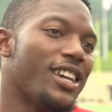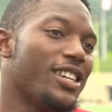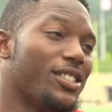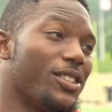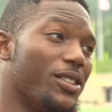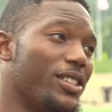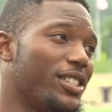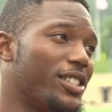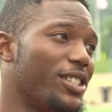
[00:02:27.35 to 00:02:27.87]
So
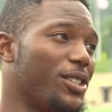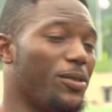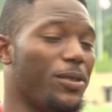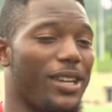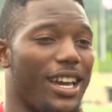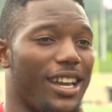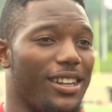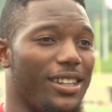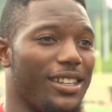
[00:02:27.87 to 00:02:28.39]
this year
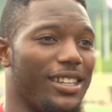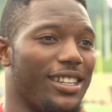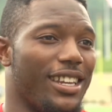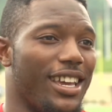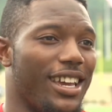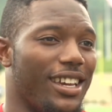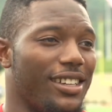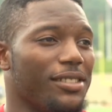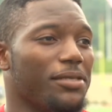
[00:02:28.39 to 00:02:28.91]
we're kind of looking
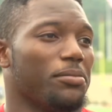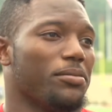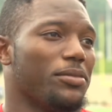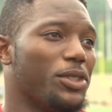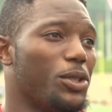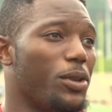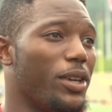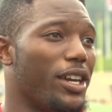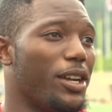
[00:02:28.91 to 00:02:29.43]
at
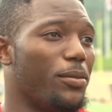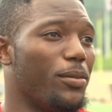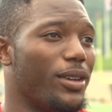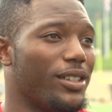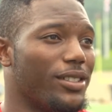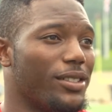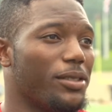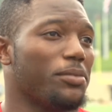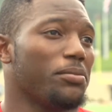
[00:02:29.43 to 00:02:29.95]
two-headed
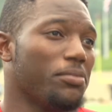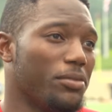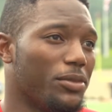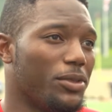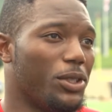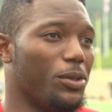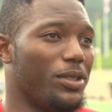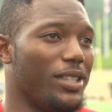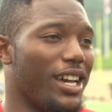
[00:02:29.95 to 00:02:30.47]
monster.
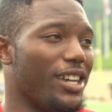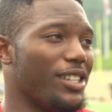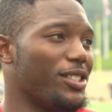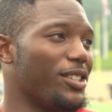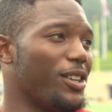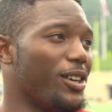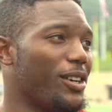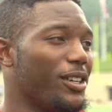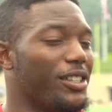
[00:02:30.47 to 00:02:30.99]
2,000
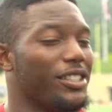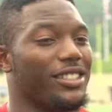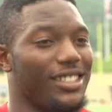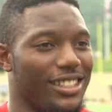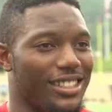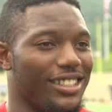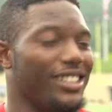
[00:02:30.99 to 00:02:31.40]
yards.